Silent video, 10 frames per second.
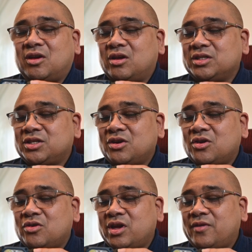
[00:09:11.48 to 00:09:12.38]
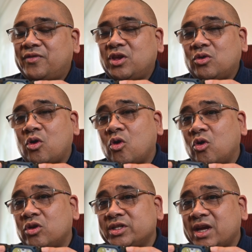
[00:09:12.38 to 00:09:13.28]
Also, if you
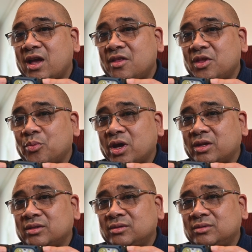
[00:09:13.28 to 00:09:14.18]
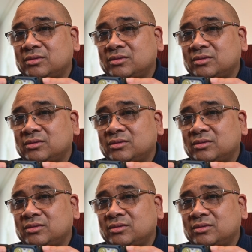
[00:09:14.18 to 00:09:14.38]
hold down the button,